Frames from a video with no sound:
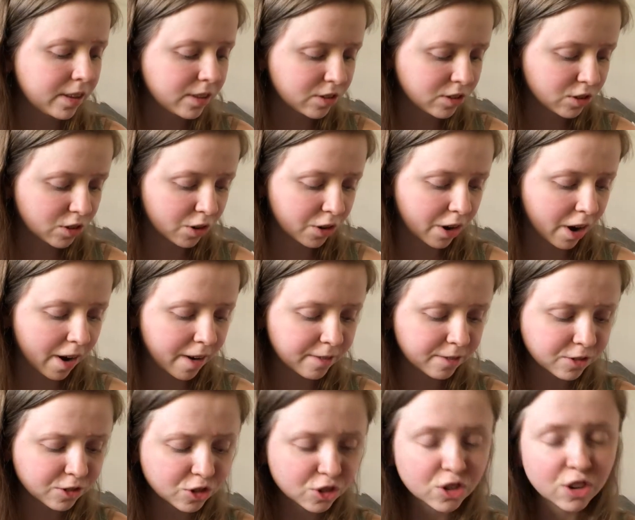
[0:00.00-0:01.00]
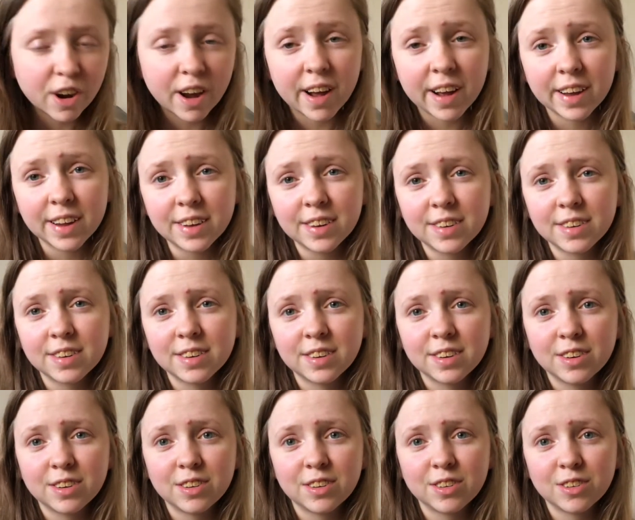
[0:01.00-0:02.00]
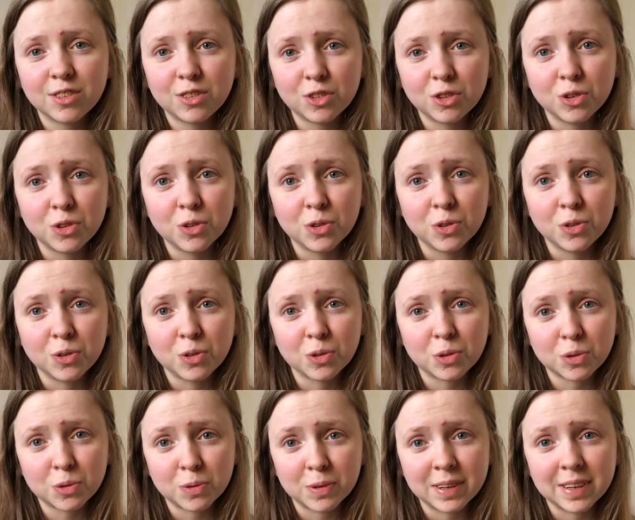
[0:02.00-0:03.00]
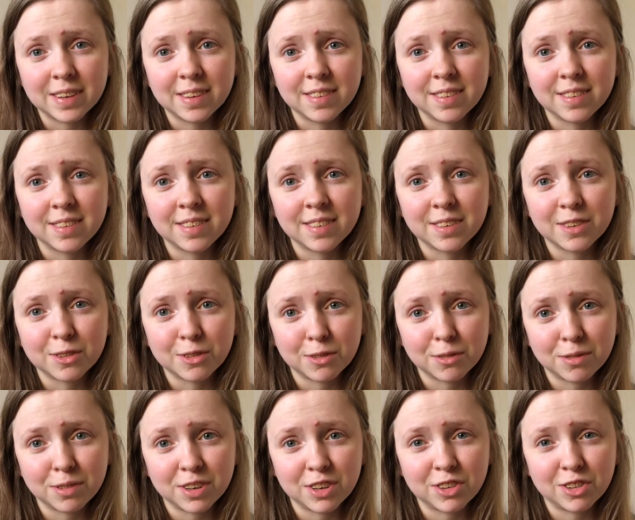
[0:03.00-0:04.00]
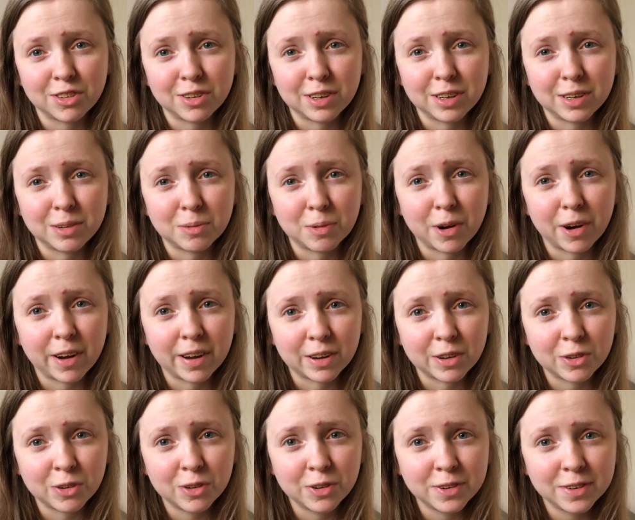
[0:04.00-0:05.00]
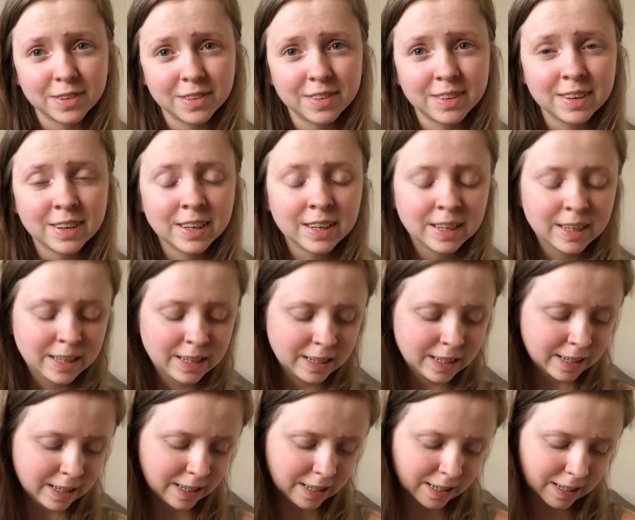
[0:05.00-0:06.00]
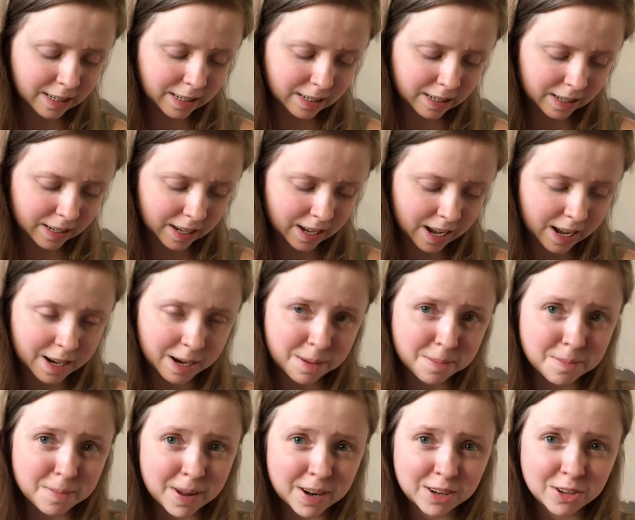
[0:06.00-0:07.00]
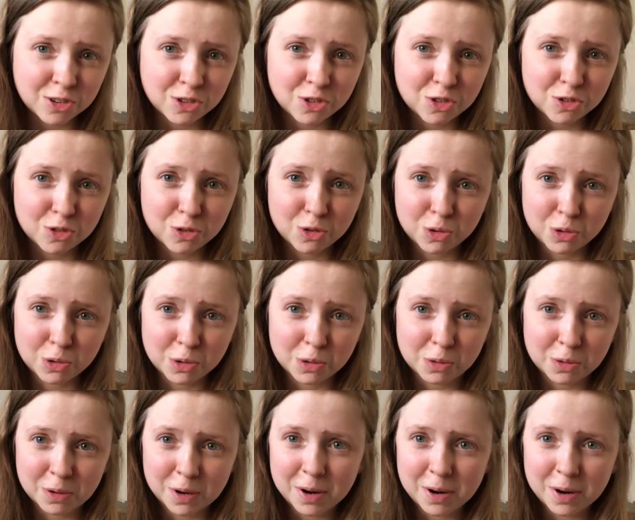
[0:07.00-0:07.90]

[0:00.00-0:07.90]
So I've tried to squeeze nonfiction in where I could and I managed two,